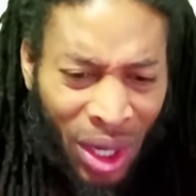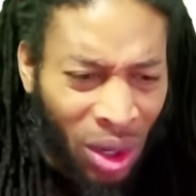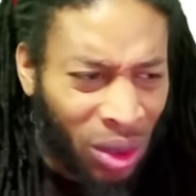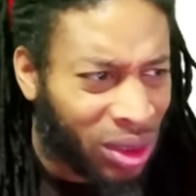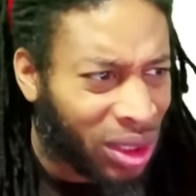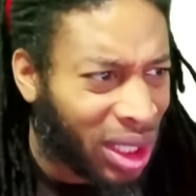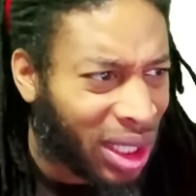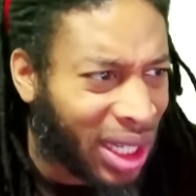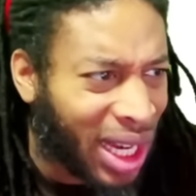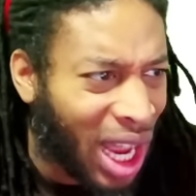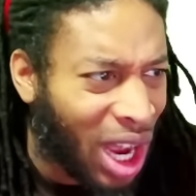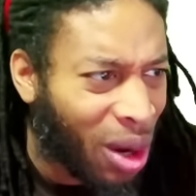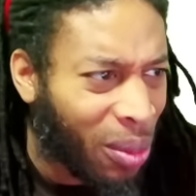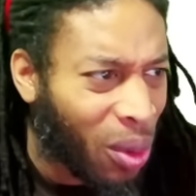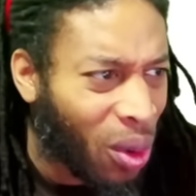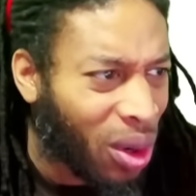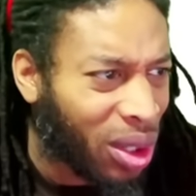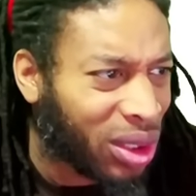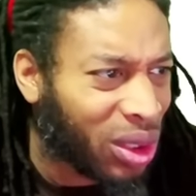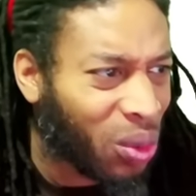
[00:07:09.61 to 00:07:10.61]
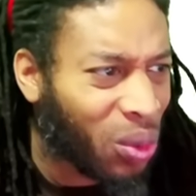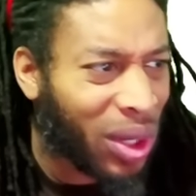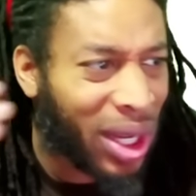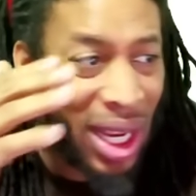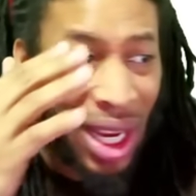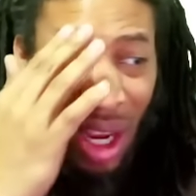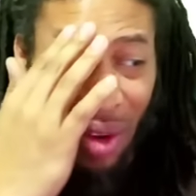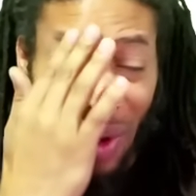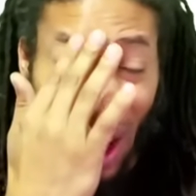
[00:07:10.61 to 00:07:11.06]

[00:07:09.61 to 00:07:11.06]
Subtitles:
to the Cowboys or what have you?